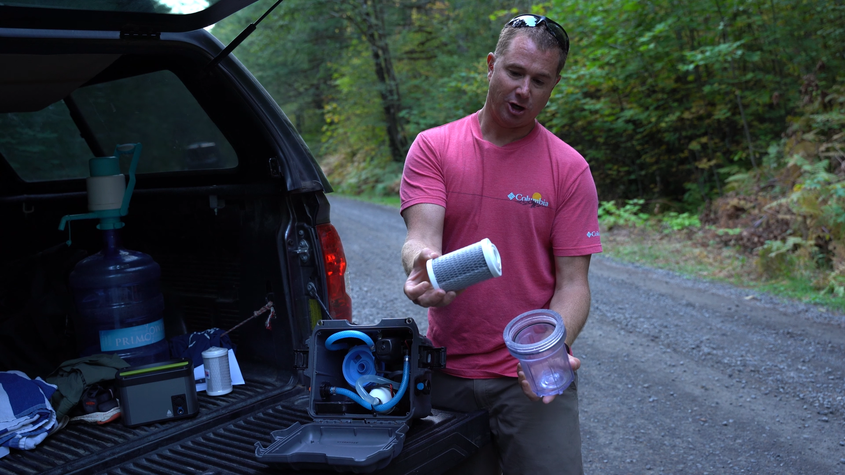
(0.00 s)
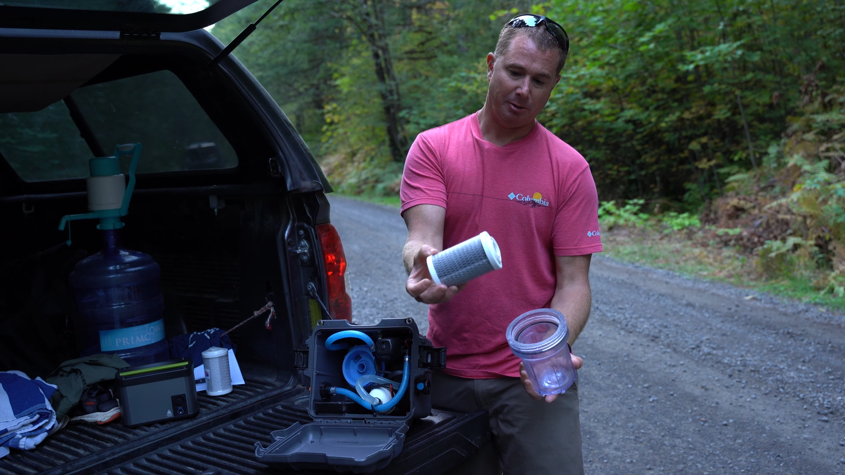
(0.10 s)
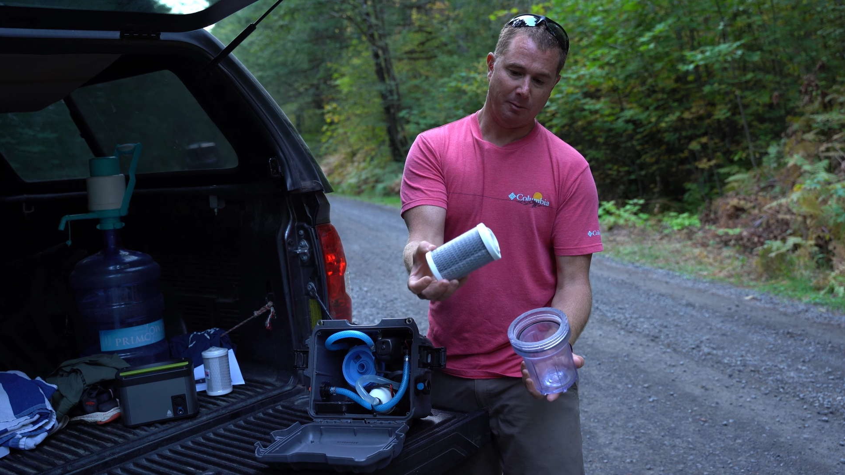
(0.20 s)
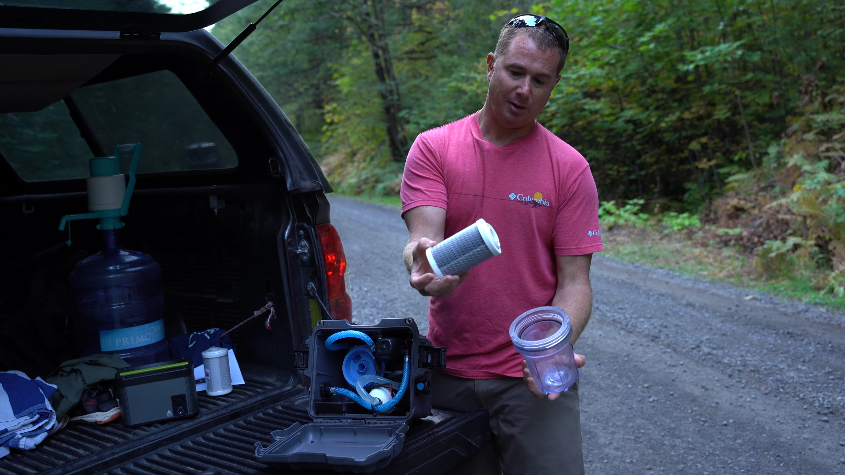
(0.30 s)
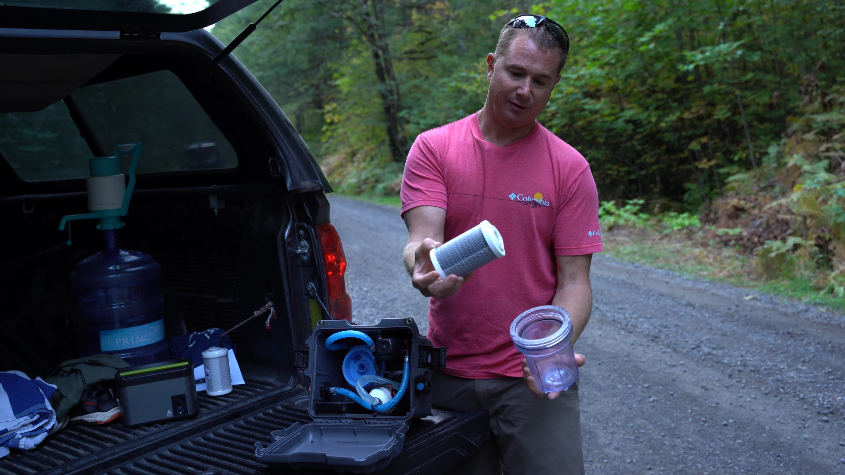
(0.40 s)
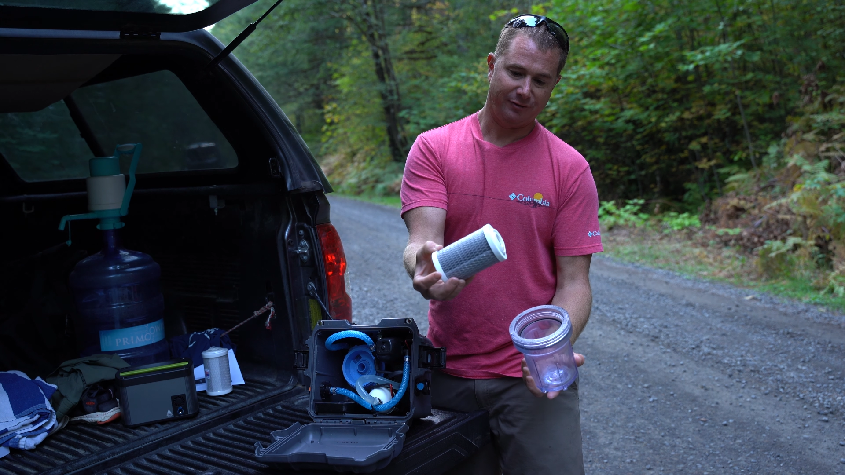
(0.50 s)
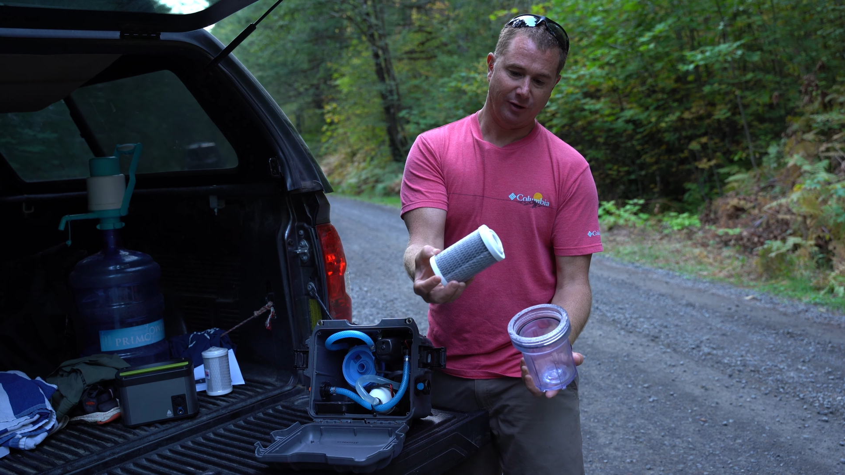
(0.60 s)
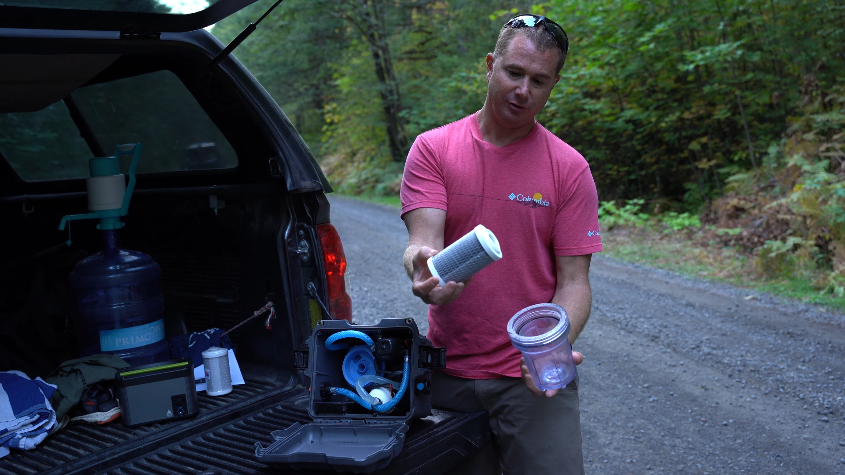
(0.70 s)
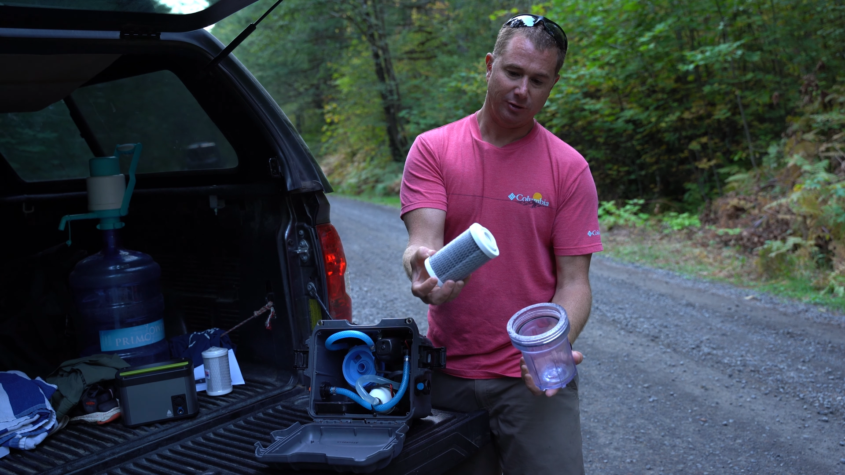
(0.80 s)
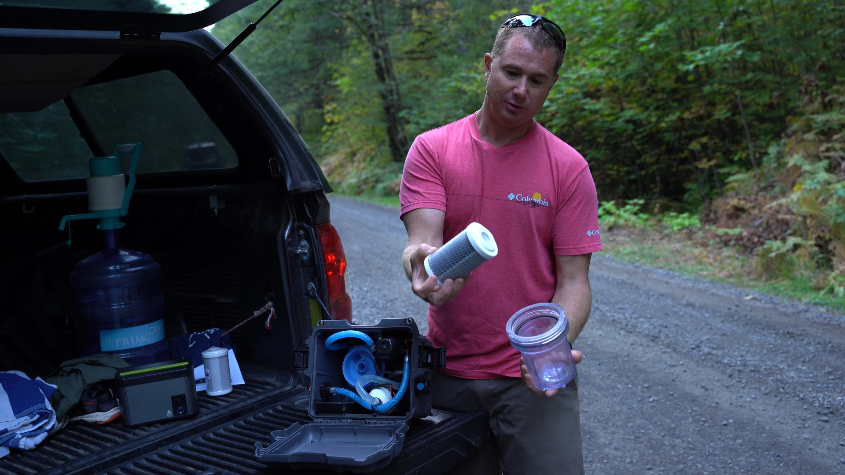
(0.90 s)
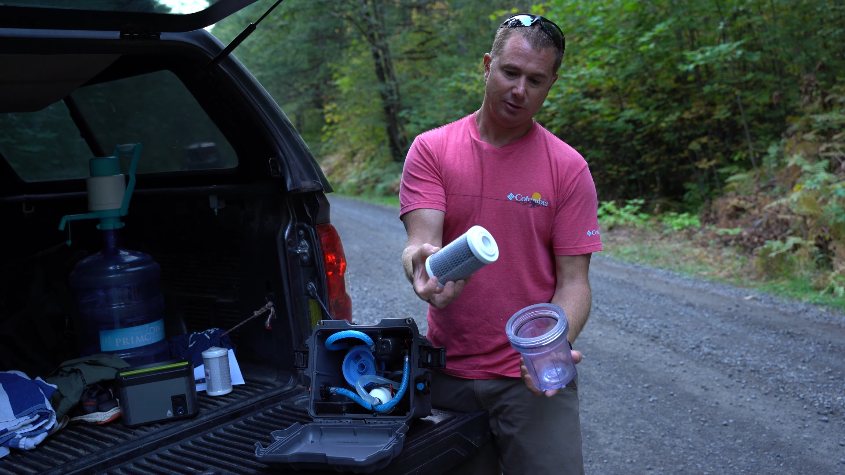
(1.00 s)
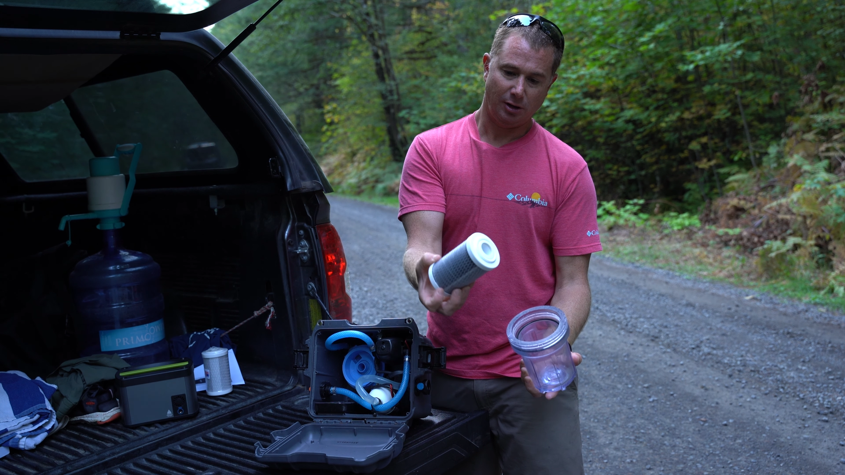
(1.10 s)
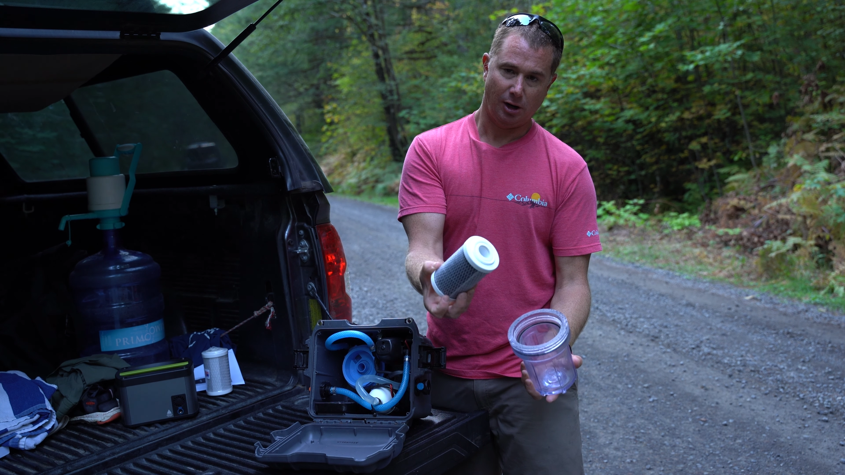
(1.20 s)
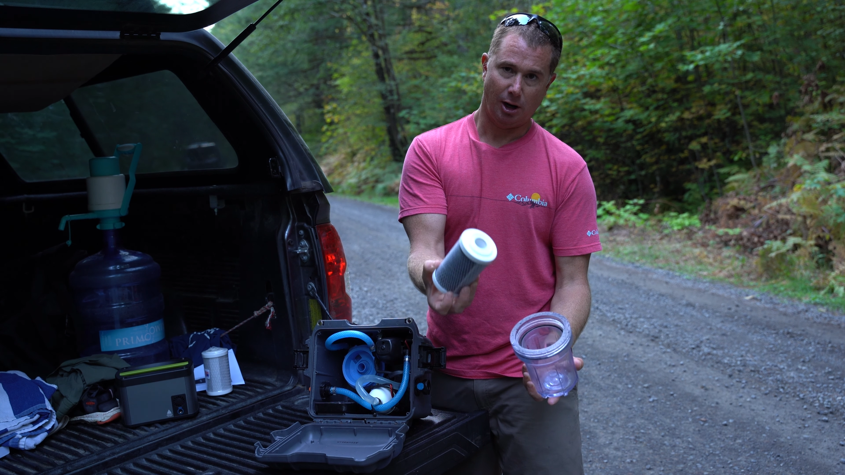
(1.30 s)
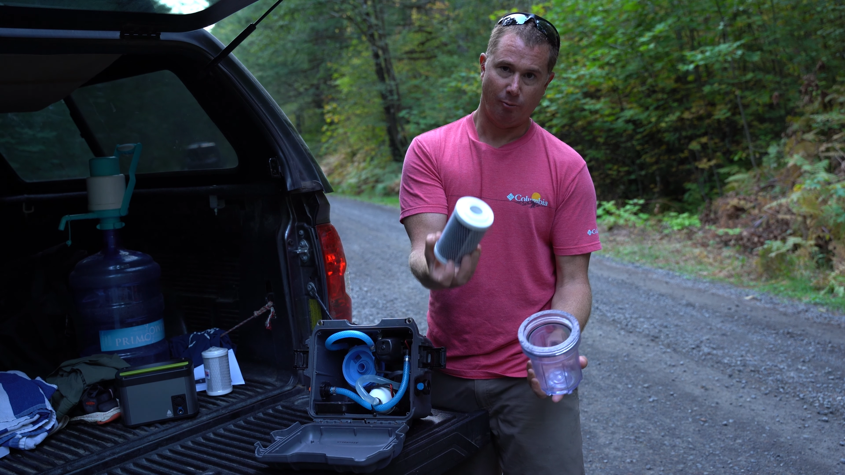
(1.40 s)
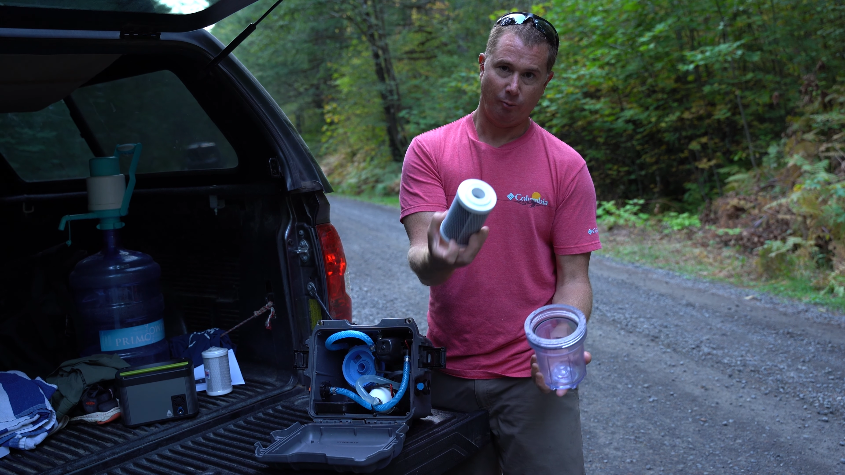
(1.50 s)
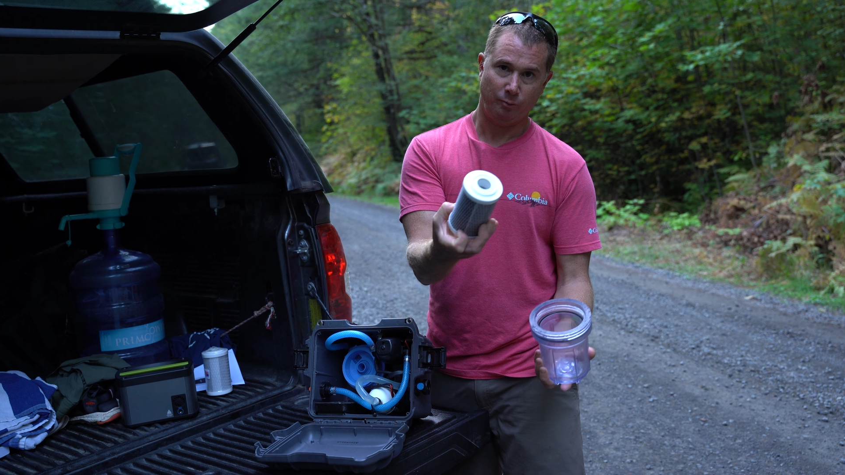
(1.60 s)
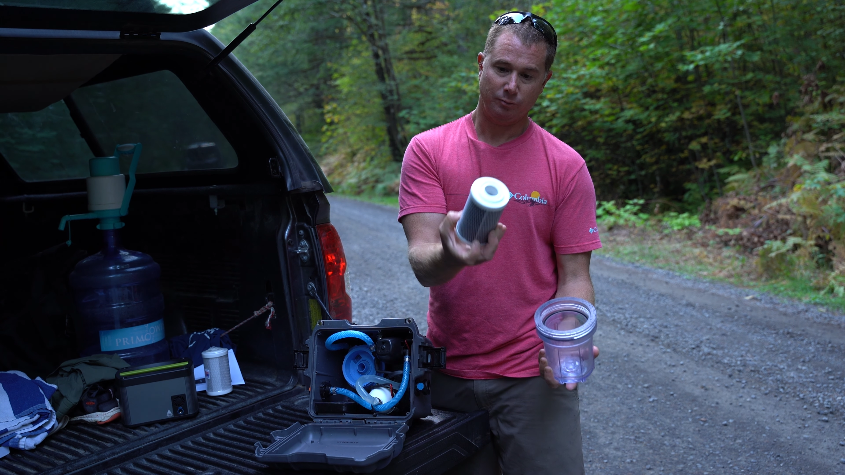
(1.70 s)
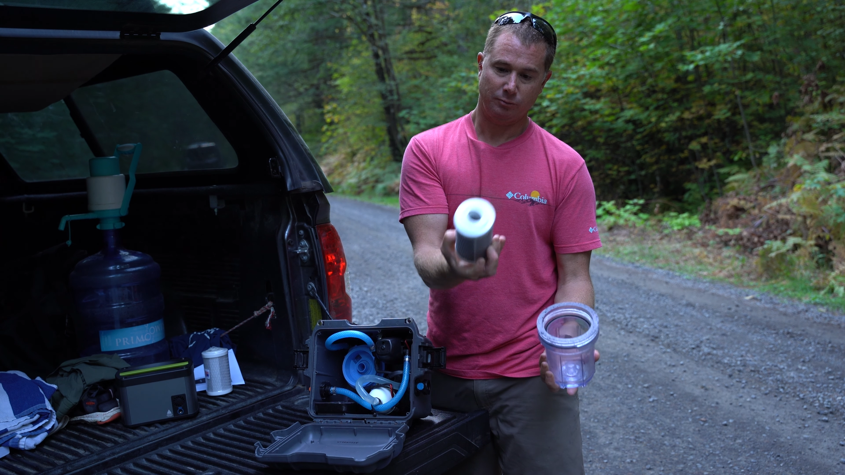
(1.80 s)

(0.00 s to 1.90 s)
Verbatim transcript: carbon block filter. Um,